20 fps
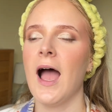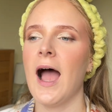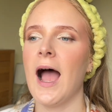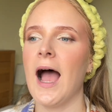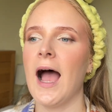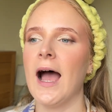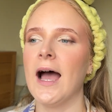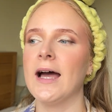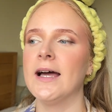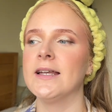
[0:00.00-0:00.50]

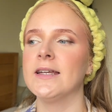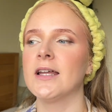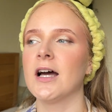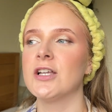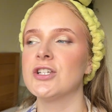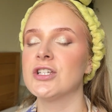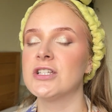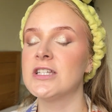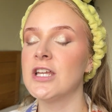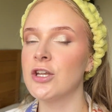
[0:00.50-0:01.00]
and I
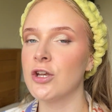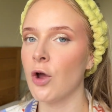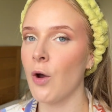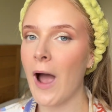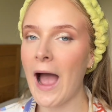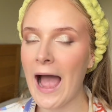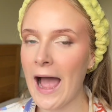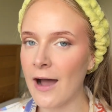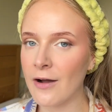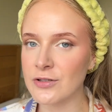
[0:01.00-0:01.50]
just didn't know
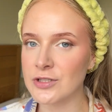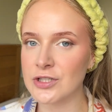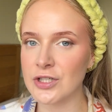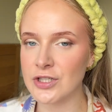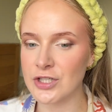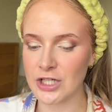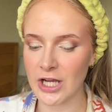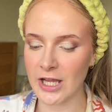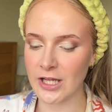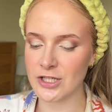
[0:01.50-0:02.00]
how to
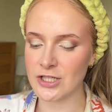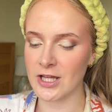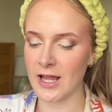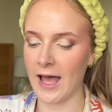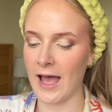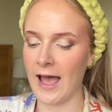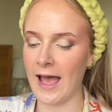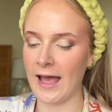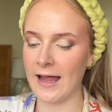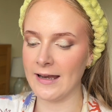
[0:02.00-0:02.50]
change
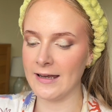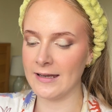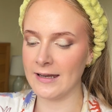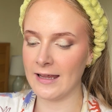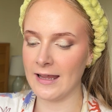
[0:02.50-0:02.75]
that, and